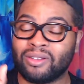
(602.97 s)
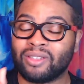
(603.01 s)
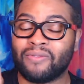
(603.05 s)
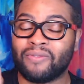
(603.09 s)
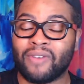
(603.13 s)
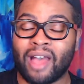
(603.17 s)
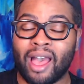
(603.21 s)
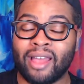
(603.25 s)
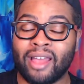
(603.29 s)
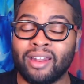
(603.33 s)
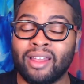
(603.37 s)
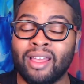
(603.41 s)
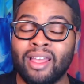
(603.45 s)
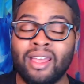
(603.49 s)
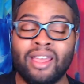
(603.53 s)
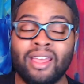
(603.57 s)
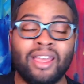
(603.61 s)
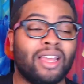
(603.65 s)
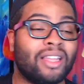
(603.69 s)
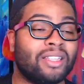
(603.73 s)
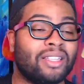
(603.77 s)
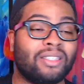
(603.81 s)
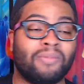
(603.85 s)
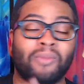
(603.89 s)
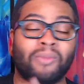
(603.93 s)
fine.
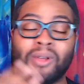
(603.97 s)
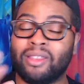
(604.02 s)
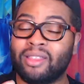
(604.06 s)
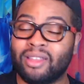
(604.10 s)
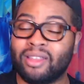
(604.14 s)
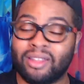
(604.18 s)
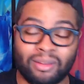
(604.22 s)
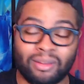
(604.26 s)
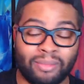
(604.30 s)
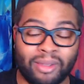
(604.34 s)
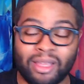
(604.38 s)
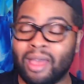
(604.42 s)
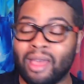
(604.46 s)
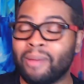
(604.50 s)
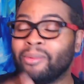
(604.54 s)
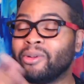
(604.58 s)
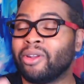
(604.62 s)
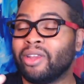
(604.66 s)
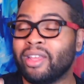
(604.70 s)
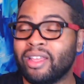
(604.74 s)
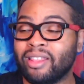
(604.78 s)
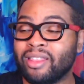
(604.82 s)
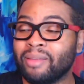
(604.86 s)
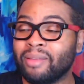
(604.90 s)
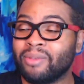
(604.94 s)
And it's one thing to be able to
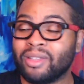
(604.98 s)
hit them